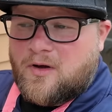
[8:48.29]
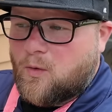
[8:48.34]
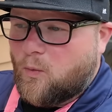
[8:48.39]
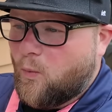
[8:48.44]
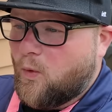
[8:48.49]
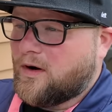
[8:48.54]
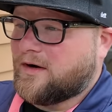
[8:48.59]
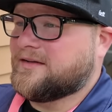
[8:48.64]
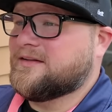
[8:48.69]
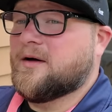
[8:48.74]

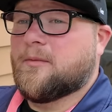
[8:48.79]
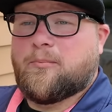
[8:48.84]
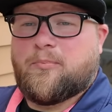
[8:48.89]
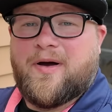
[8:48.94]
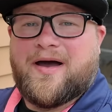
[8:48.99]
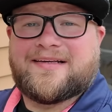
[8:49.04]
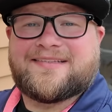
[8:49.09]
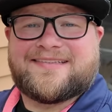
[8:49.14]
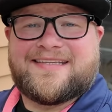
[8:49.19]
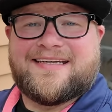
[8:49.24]
one of the
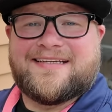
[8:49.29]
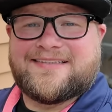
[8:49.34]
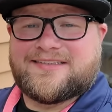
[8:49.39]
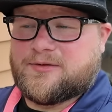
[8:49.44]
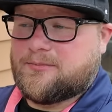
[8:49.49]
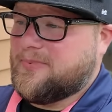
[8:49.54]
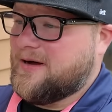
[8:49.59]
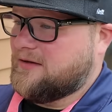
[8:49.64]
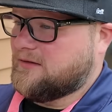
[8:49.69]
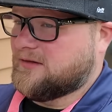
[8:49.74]
best things
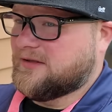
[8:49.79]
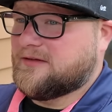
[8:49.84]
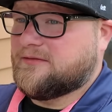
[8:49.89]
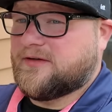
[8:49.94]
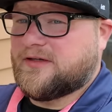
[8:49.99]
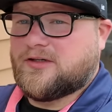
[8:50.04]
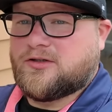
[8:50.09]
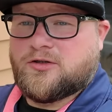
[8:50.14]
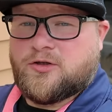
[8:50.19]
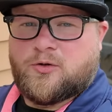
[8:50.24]
about
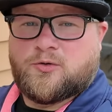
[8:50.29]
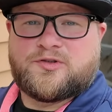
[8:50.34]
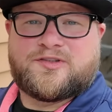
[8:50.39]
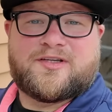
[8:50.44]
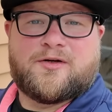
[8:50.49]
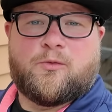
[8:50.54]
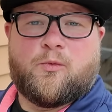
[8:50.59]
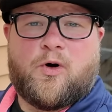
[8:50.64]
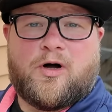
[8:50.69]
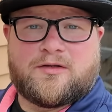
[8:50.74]
living close
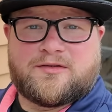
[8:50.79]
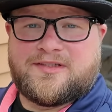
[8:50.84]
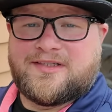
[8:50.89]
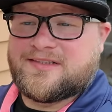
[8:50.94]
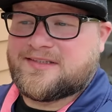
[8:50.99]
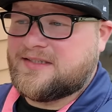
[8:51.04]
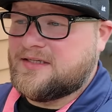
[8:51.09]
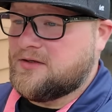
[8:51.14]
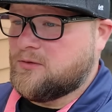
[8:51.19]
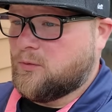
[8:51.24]
to Walt
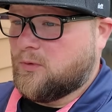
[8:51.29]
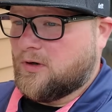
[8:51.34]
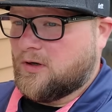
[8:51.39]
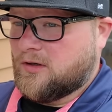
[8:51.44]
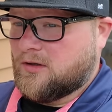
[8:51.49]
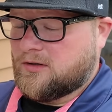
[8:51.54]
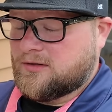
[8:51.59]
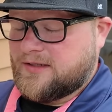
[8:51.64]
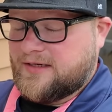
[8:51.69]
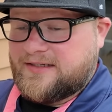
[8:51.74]
Disney
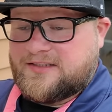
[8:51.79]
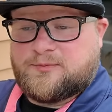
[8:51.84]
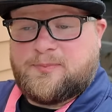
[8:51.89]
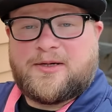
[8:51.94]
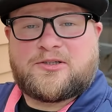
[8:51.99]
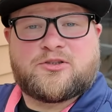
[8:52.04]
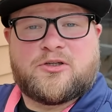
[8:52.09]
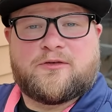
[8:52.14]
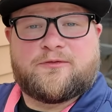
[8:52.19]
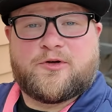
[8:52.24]
World,
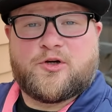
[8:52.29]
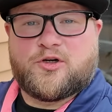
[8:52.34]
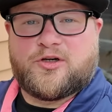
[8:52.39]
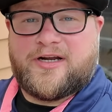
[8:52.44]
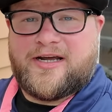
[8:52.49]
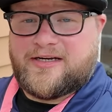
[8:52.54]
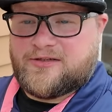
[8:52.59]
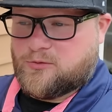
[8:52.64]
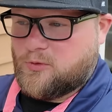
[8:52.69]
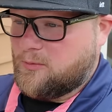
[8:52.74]
especially if you're an
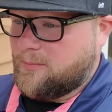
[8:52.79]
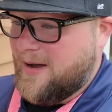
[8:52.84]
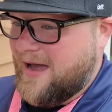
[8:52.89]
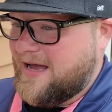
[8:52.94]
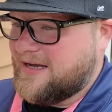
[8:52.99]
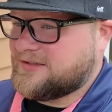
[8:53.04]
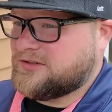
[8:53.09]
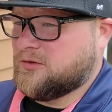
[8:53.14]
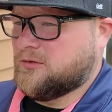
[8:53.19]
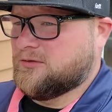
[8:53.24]
annual
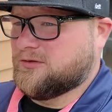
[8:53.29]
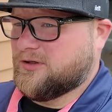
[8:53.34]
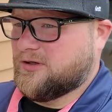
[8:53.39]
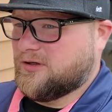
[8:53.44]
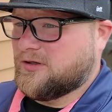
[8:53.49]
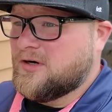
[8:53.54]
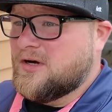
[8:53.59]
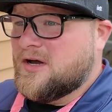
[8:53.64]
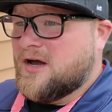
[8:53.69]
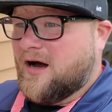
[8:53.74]
pass
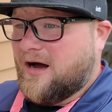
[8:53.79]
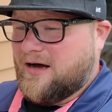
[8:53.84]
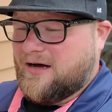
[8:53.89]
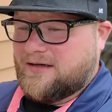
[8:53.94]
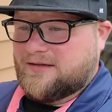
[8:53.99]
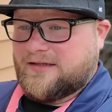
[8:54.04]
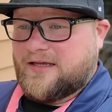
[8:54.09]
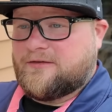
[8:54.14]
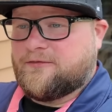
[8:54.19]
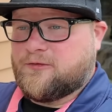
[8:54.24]
holder,
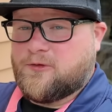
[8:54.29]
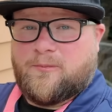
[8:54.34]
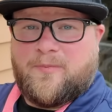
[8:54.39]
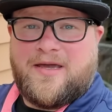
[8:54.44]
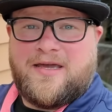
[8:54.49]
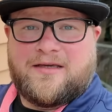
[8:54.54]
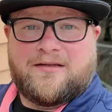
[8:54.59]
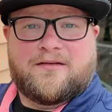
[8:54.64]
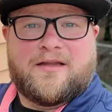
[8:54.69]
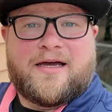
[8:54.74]
uh, like for
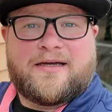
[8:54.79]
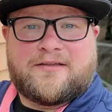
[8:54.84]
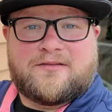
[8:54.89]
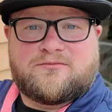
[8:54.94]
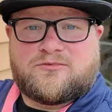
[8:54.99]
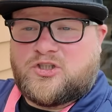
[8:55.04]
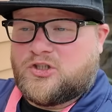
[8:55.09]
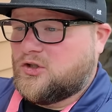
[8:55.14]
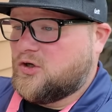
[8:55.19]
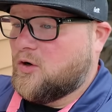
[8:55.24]
me,
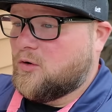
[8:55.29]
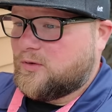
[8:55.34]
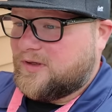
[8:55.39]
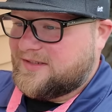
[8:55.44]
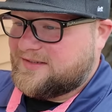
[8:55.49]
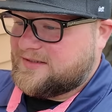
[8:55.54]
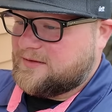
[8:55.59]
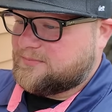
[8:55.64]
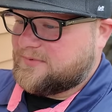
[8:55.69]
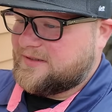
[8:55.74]
like to go
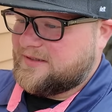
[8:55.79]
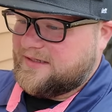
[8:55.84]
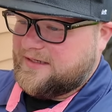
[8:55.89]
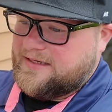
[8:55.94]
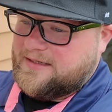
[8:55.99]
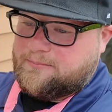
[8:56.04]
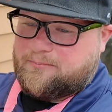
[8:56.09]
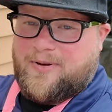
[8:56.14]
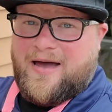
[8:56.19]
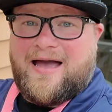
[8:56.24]
get something to
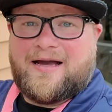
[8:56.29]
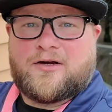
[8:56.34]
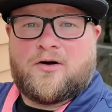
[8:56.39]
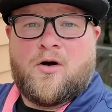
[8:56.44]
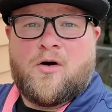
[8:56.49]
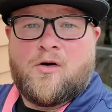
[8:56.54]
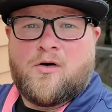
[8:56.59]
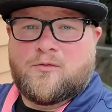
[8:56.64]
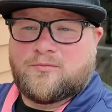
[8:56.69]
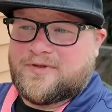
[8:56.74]
eat back
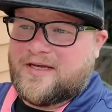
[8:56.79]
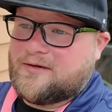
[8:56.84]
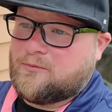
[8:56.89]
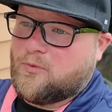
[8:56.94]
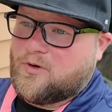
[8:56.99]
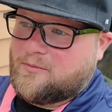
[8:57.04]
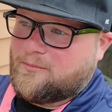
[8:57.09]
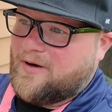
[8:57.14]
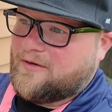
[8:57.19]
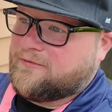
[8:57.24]
home, like
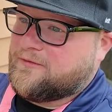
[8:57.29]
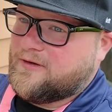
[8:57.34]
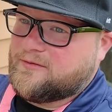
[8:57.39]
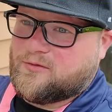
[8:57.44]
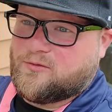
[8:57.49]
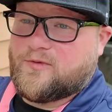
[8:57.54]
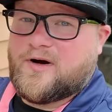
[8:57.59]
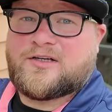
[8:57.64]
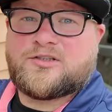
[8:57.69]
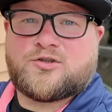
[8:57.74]
one of my
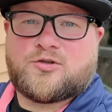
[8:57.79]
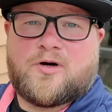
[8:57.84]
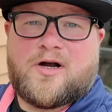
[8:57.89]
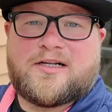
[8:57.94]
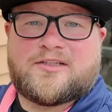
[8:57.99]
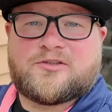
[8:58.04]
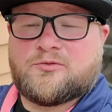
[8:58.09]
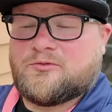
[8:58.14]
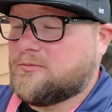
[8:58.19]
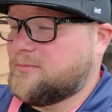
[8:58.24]
favorite
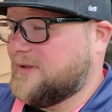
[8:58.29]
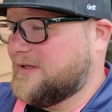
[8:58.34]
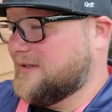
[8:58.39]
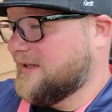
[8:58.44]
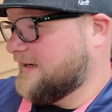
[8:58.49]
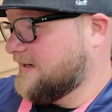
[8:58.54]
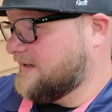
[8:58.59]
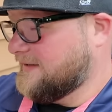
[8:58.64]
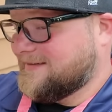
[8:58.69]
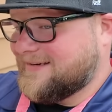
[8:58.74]
restaurants would be
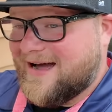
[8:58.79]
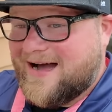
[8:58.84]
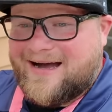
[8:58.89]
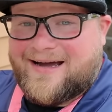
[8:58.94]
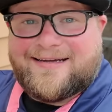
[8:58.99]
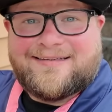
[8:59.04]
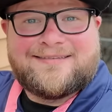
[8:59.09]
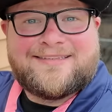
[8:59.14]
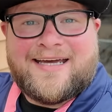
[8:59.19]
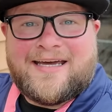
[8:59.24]
like a
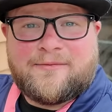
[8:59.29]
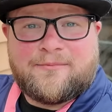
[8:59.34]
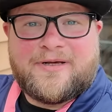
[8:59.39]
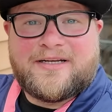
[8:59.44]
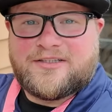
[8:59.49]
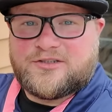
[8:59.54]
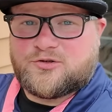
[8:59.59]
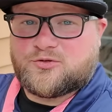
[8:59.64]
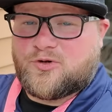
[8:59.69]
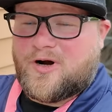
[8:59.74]
nine, 10
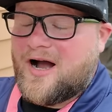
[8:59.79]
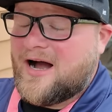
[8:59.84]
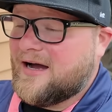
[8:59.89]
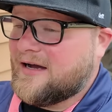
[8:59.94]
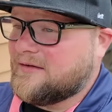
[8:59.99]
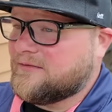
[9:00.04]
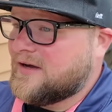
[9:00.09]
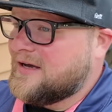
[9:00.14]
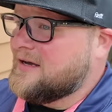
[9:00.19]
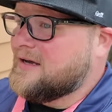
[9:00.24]
minute
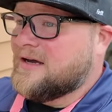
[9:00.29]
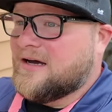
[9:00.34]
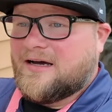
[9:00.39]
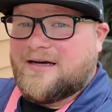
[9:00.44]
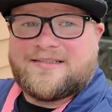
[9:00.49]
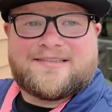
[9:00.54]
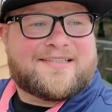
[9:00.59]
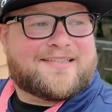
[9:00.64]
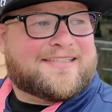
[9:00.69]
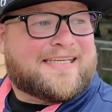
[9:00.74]
drive. Uh,
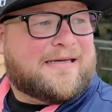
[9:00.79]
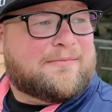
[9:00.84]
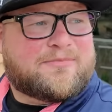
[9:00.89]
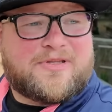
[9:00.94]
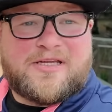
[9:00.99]
it's the same